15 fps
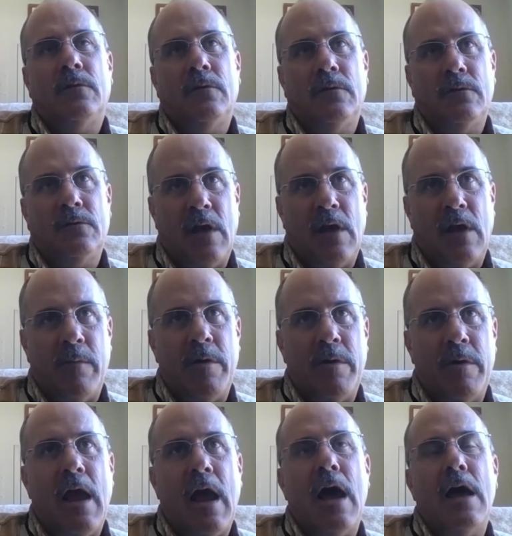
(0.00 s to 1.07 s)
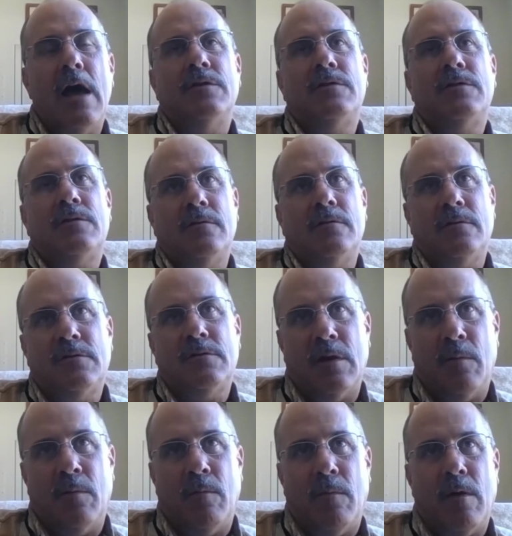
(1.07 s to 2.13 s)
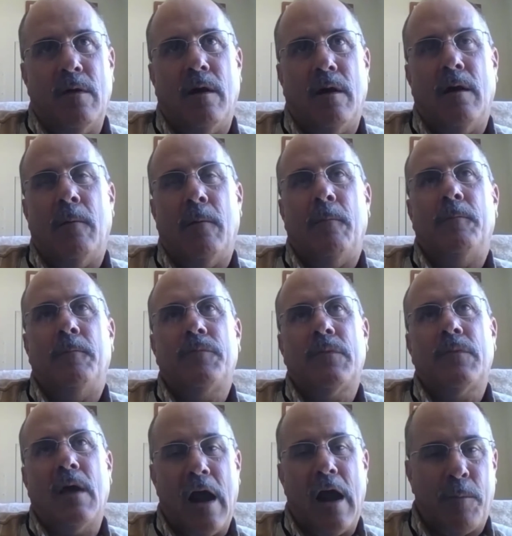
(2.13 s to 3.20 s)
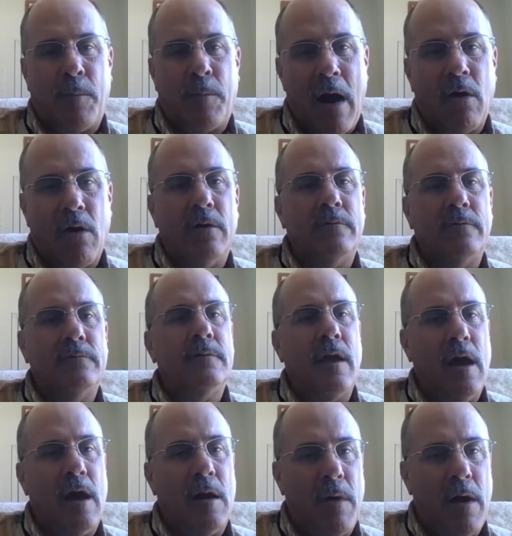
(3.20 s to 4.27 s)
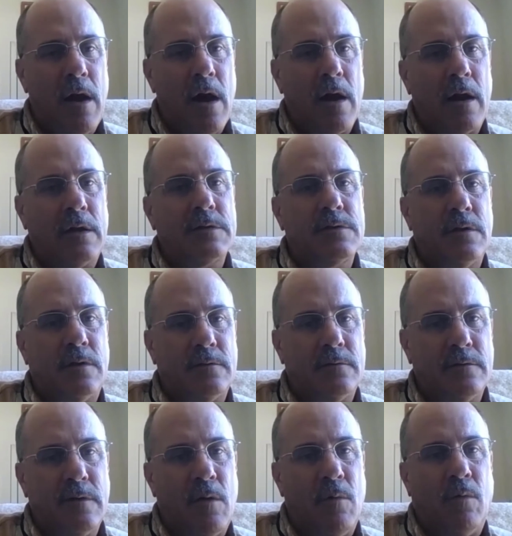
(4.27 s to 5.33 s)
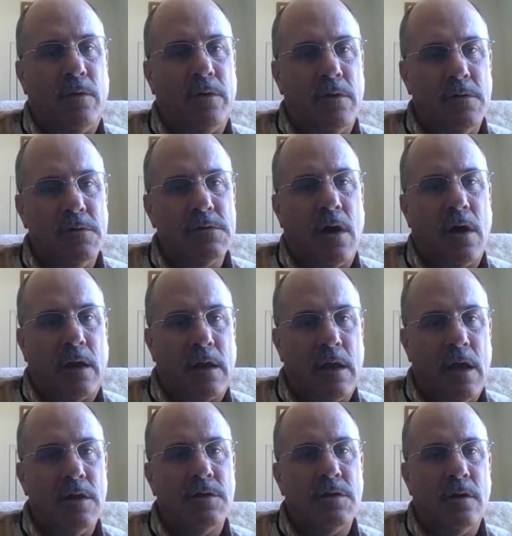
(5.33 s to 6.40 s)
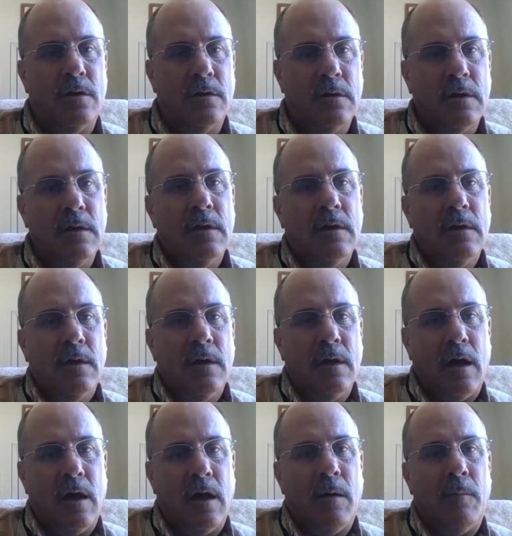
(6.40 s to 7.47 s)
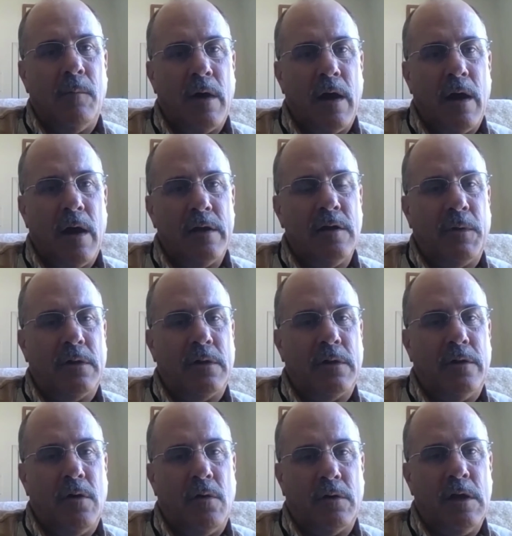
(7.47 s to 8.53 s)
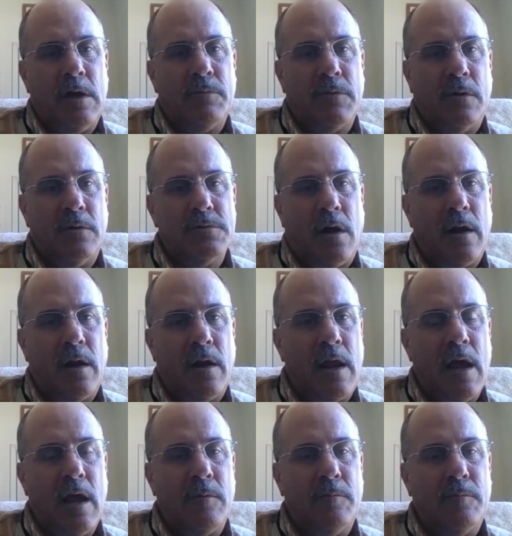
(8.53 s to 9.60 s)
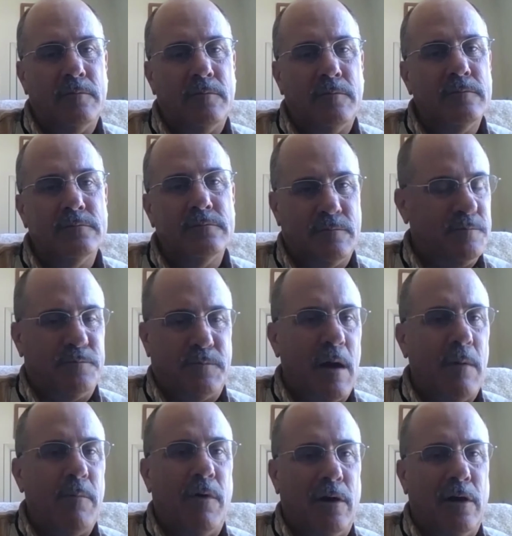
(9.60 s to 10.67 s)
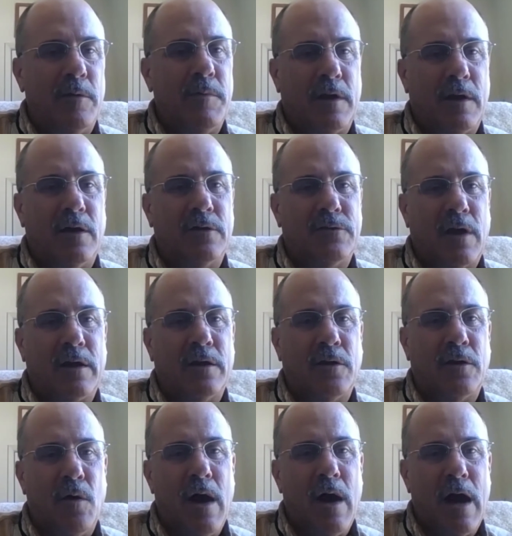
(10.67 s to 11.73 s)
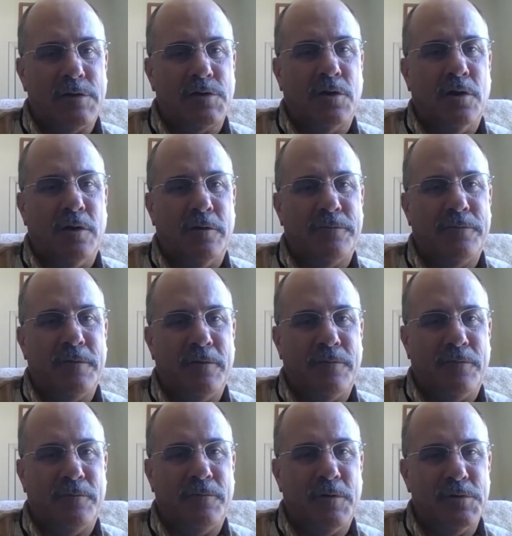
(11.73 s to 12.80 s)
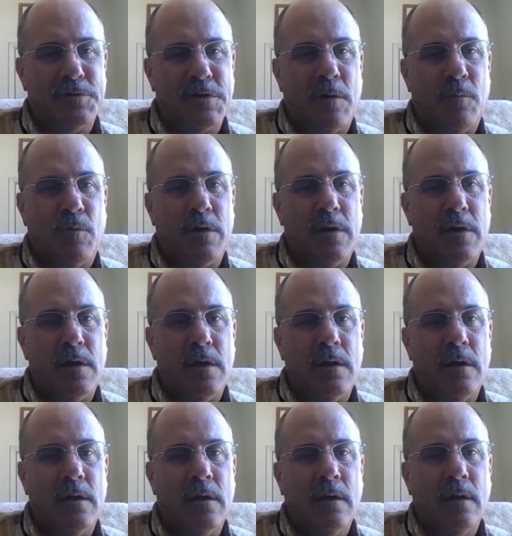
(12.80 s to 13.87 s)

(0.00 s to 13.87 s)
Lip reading: Sammy has some higher powered antibiotics that we'll use on occasion. I typically don't keep those on hand, primarily because I can go ask her if there's something we need.